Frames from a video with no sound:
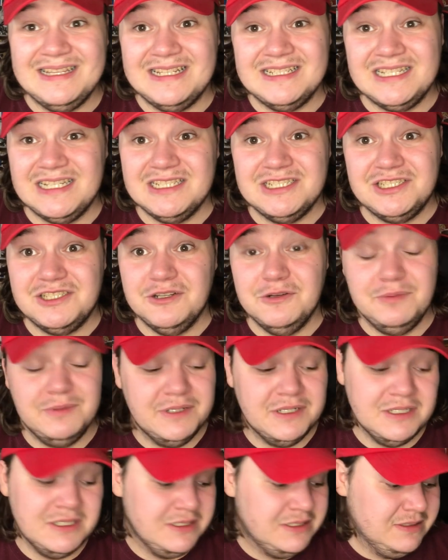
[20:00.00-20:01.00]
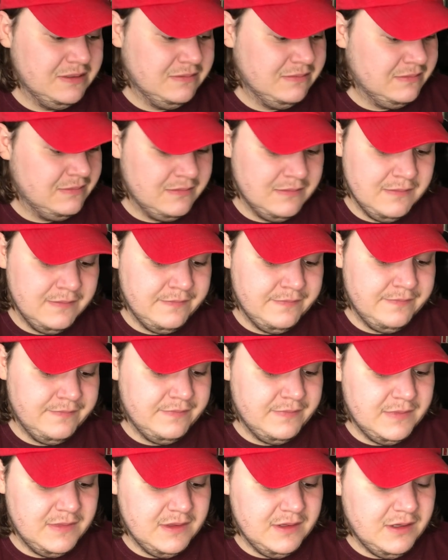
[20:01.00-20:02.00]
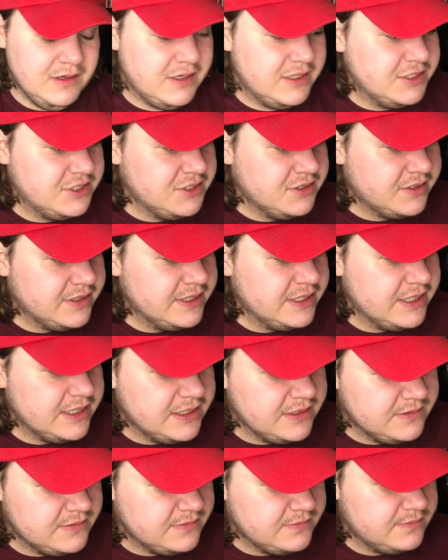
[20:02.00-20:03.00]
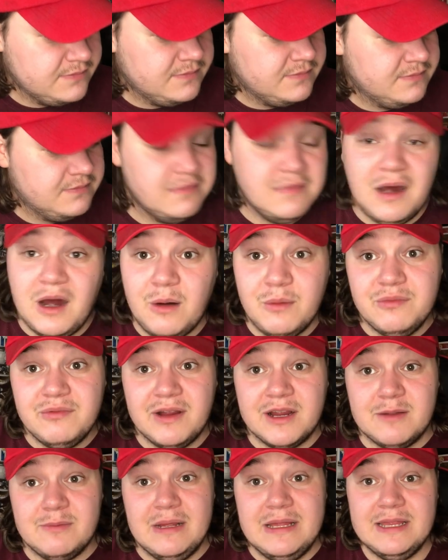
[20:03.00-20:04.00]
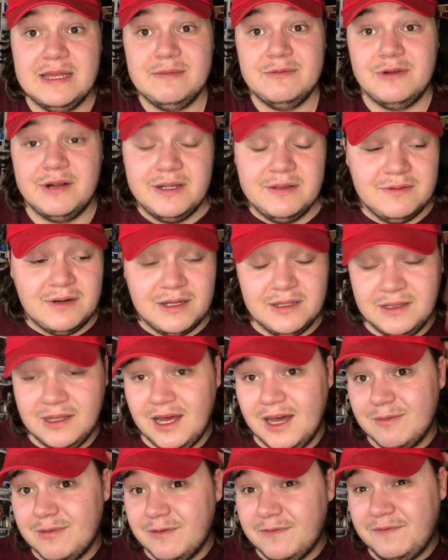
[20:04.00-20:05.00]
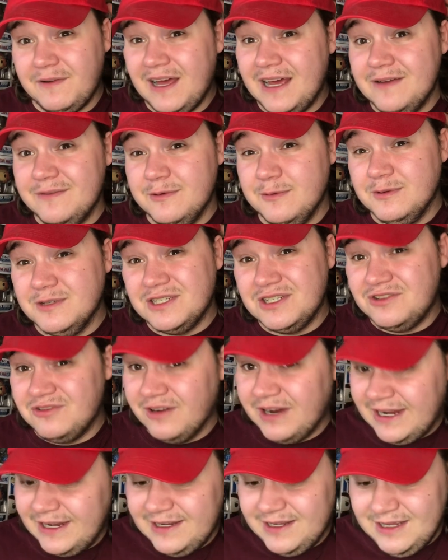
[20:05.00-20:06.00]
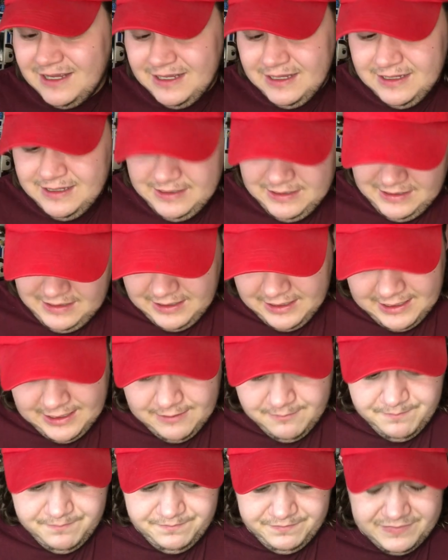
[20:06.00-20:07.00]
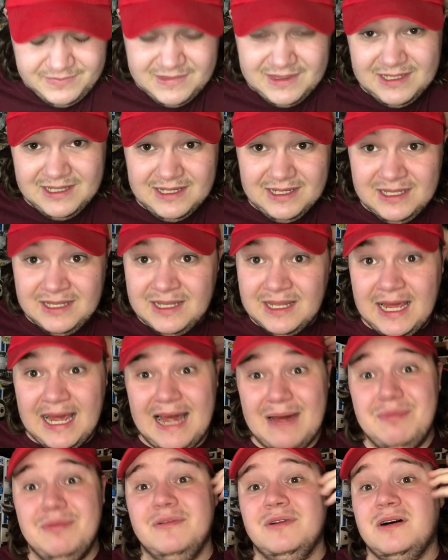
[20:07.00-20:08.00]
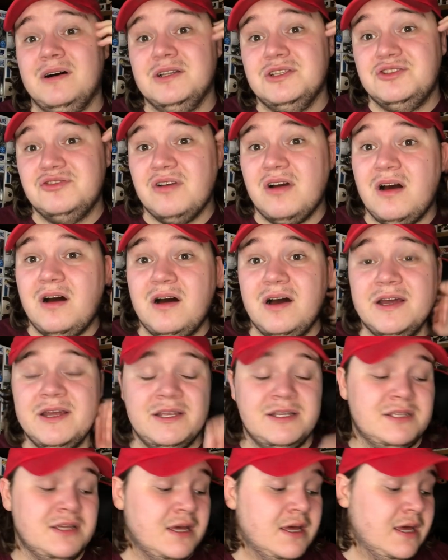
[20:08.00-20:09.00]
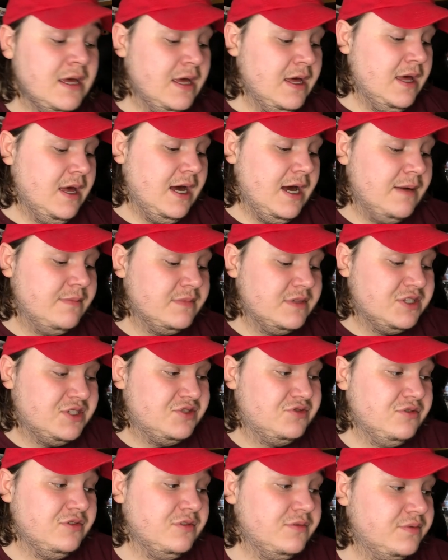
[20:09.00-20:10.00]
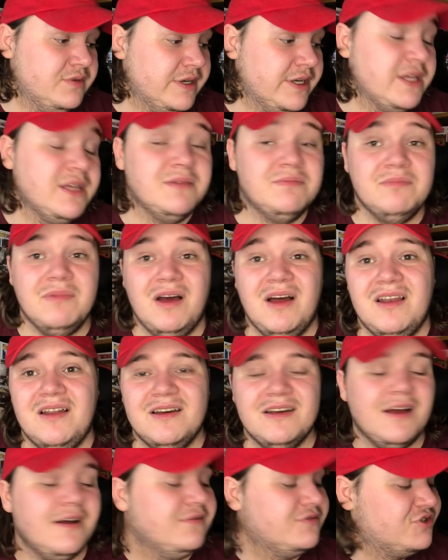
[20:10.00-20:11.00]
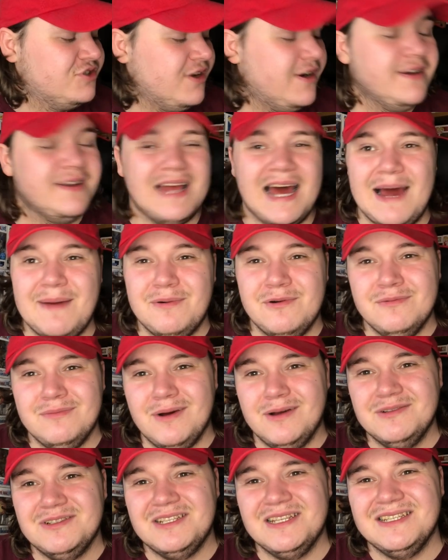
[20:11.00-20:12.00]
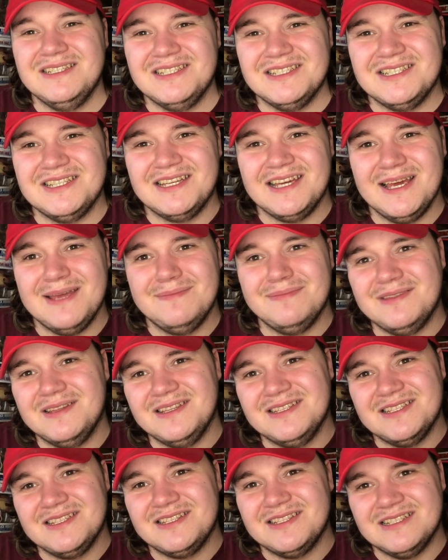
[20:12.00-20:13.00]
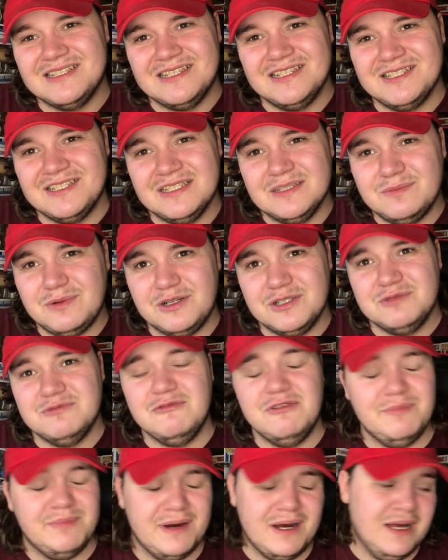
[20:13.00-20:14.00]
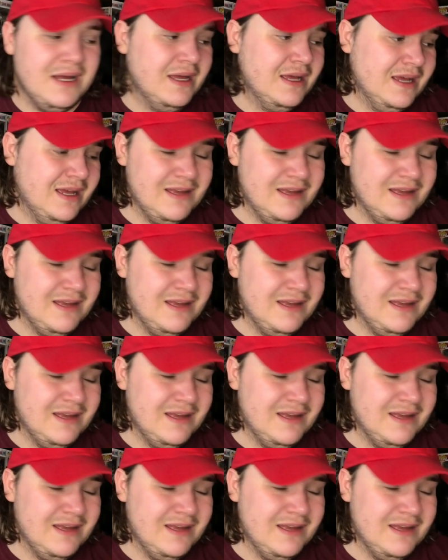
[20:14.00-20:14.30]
They taste super good. I enjoyed it. I would recommend them to anyone. The flavour was great. In the apple that I tried, the strawberry. I've tried apple mostly just to keep things as consistent as possible, but